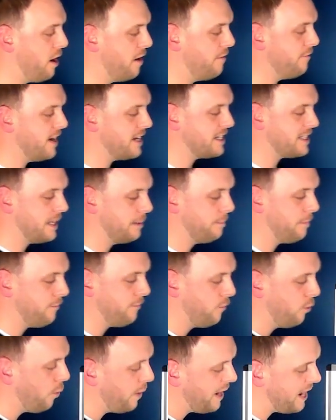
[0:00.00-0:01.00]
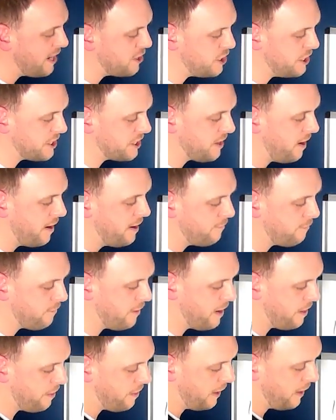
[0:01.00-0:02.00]
investing before we actually sign for
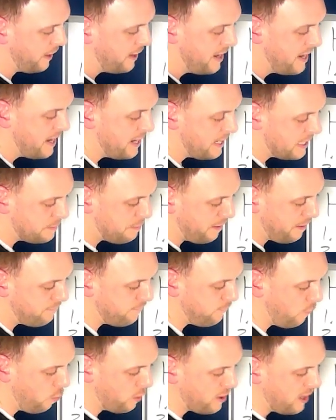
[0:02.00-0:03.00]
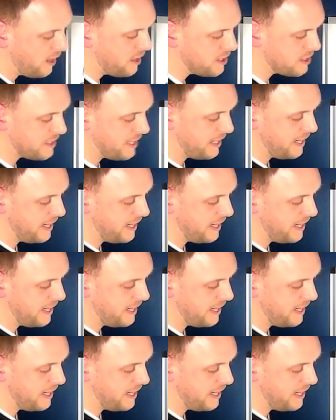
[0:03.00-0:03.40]
anything, is by forecasting